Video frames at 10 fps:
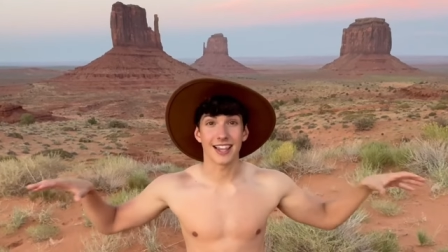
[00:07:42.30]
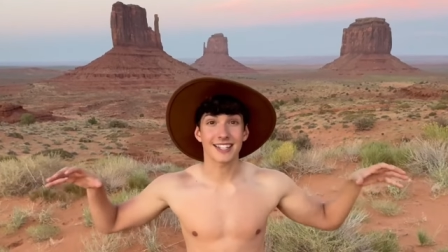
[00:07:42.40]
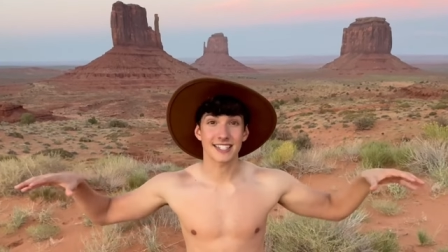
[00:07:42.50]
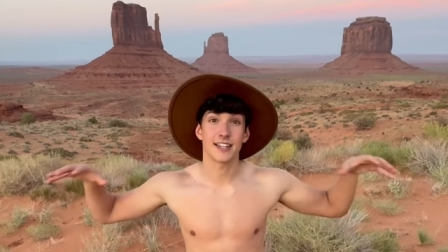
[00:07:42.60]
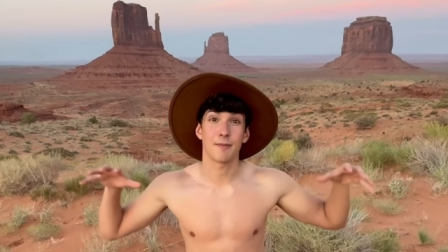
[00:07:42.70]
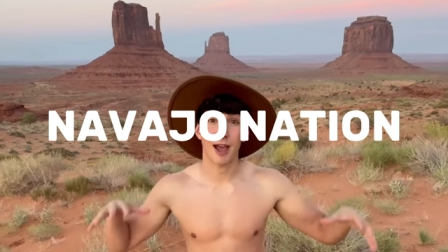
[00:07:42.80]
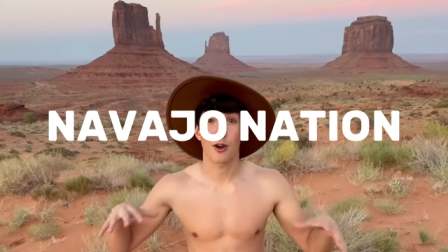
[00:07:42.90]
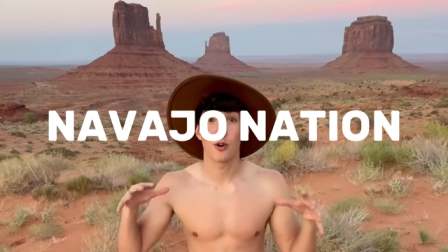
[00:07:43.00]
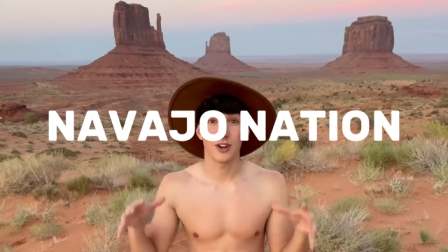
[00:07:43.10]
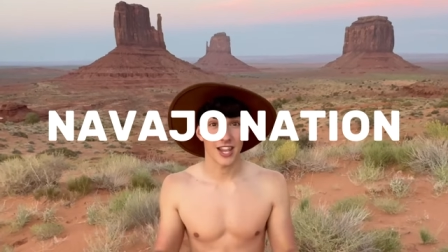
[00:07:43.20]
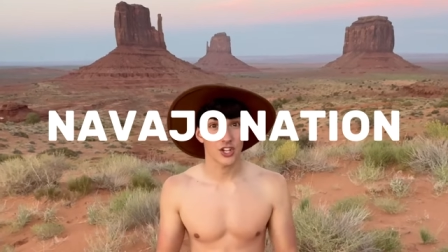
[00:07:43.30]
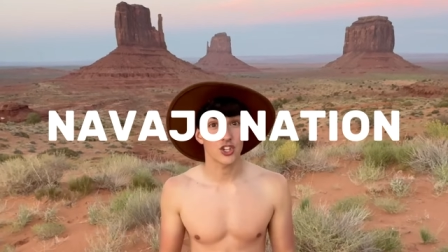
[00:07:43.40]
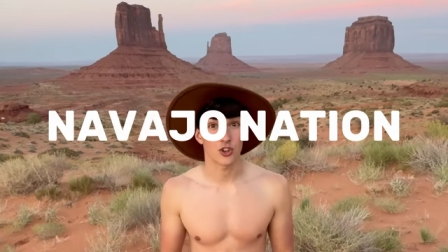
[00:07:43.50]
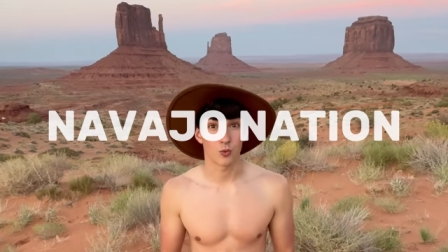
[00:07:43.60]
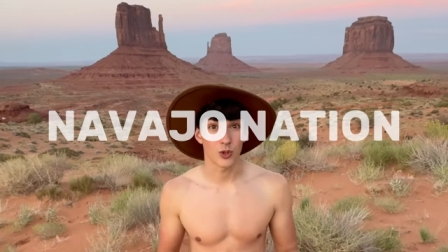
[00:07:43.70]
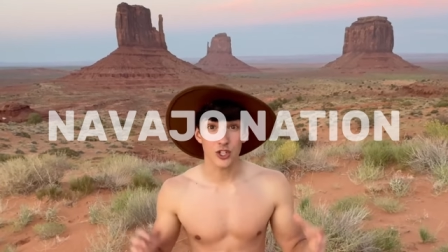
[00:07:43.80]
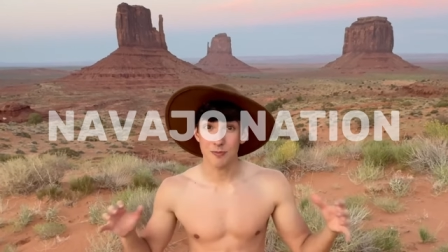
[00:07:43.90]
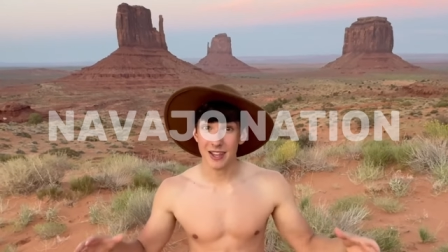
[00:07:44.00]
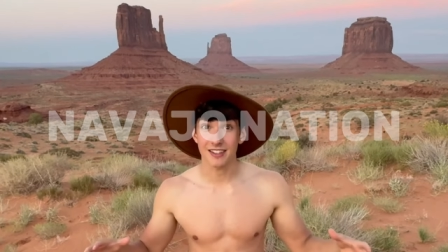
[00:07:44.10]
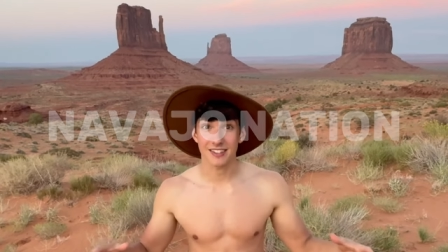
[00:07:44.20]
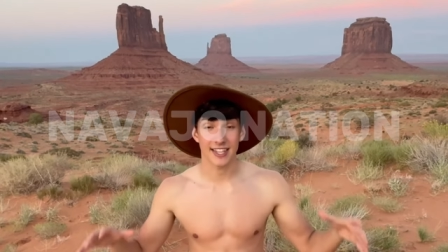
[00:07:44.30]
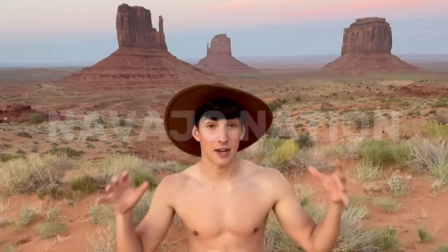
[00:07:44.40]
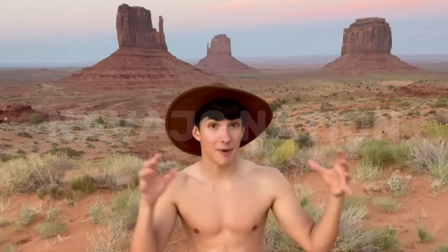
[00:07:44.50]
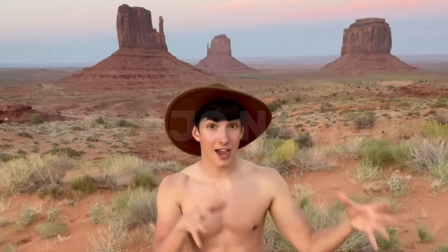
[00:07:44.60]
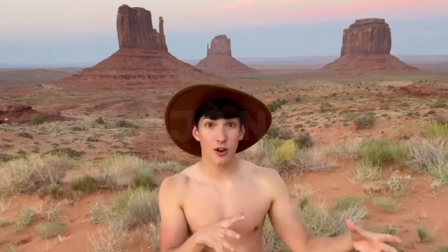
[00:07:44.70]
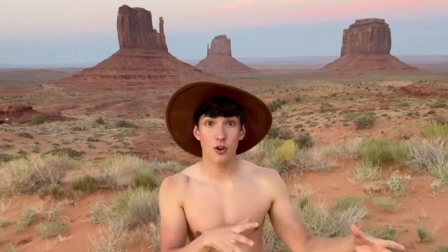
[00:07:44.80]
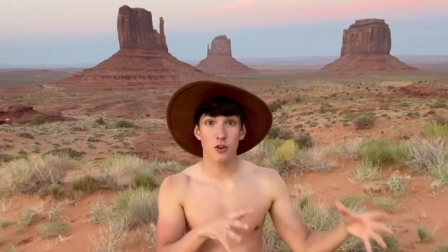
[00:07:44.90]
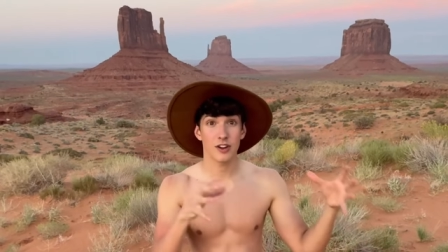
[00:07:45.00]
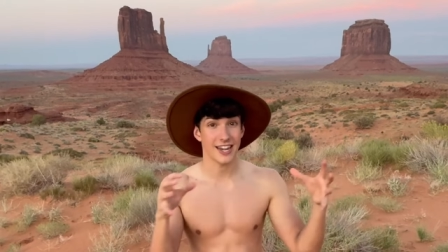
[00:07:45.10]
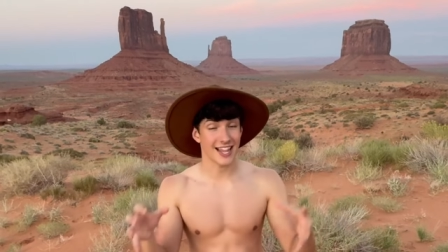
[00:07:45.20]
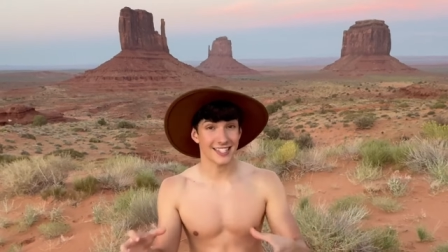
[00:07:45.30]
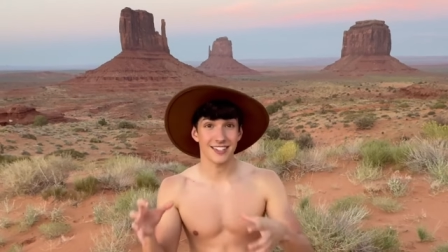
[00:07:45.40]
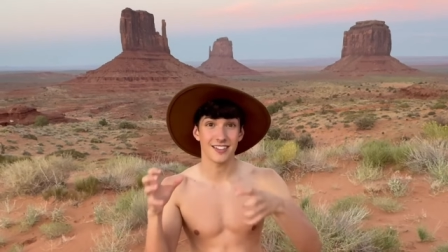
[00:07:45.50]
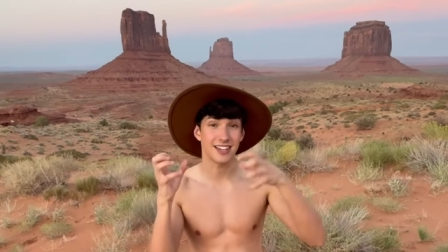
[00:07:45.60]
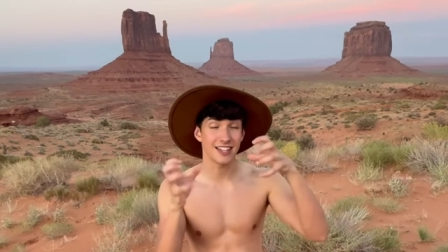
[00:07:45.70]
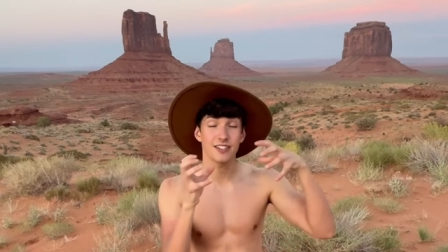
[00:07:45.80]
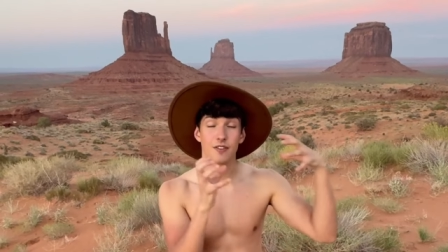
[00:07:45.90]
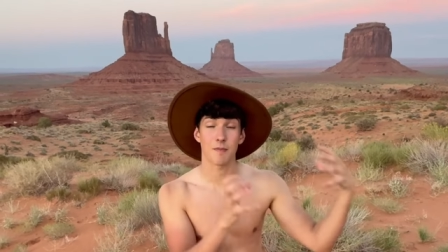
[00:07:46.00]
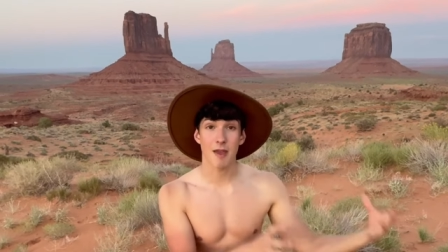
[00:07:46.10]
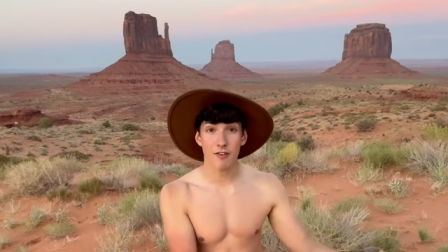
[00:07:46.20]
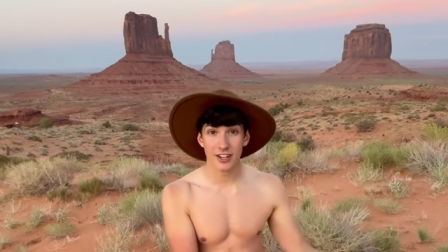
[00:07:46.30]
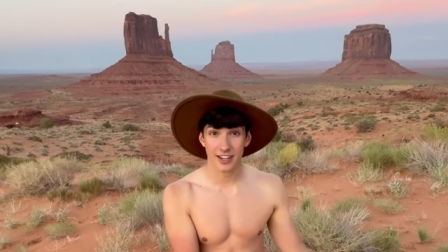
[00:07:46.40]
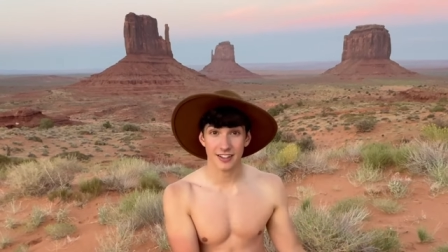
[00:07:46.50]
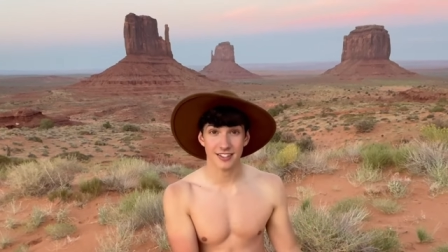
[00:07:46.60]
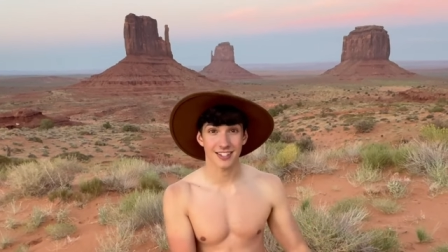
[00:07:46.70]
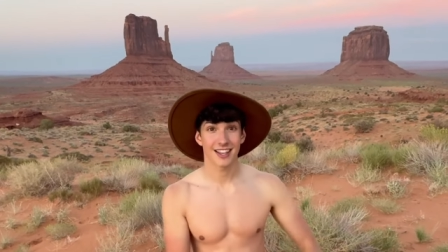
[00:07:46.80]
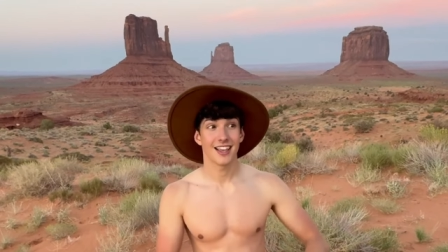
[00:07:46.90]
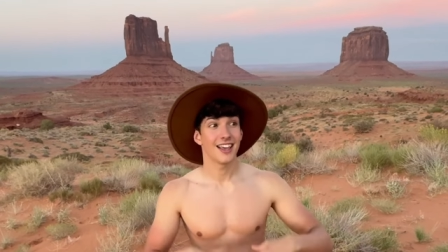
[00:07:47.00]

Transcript: it's Navajo Nation, which means the Navajo Nati Native Americans